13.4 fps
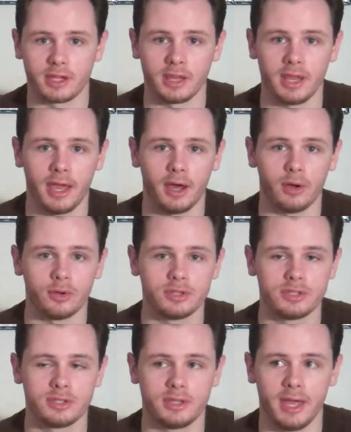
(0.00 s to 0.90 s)

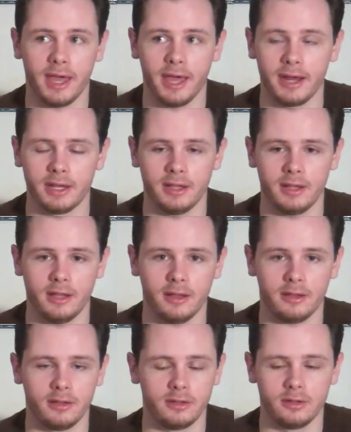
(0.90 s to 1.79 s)
clouds that
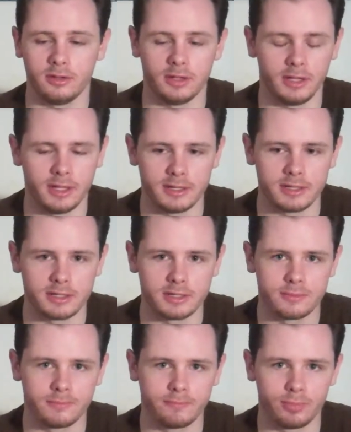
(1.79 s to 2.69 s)

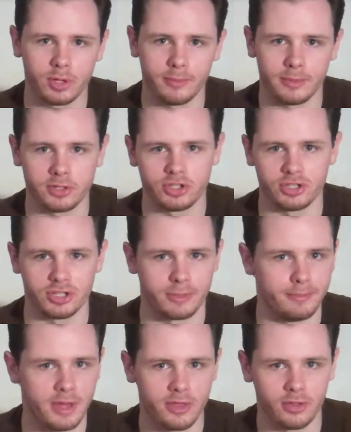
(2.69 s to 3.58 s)
is pretty much just a
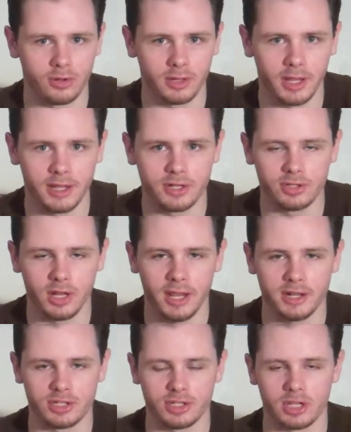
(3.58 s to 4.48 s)
myth or a
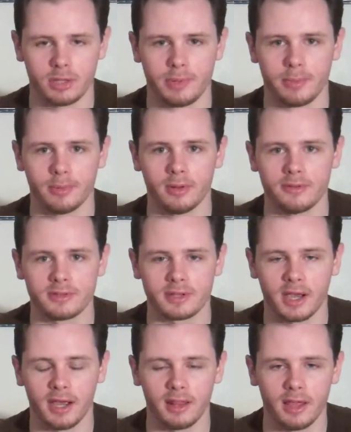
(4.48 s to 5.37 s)
legend to the people of
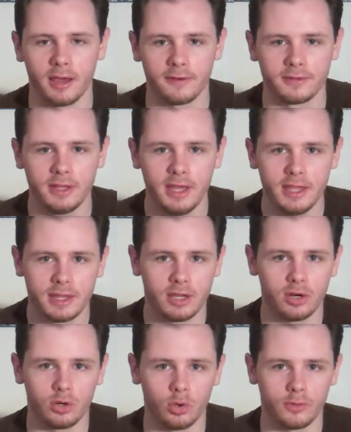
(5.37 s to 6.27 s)
Skyloft.
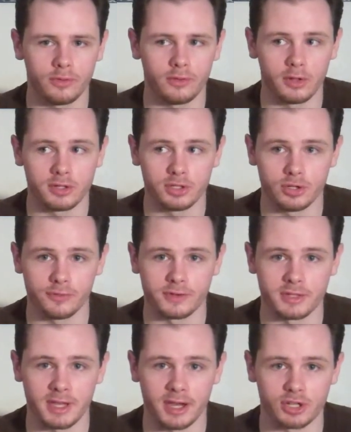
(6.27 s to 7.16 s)
They don't know if a
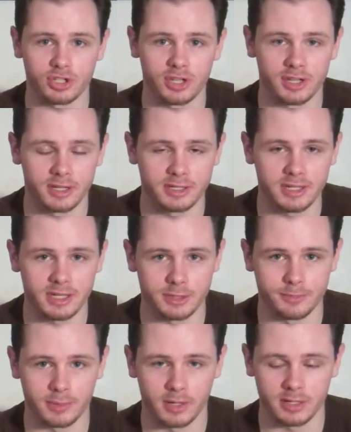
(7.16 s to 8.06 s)
surface actually
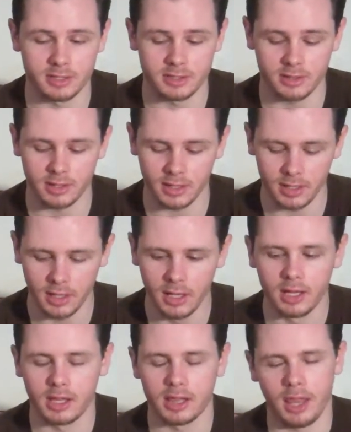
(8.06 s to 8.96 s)
exists because of the
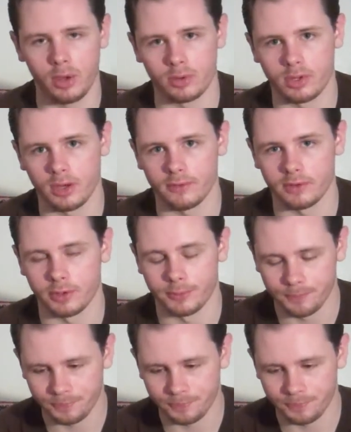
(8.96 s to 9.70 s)
cloud cover.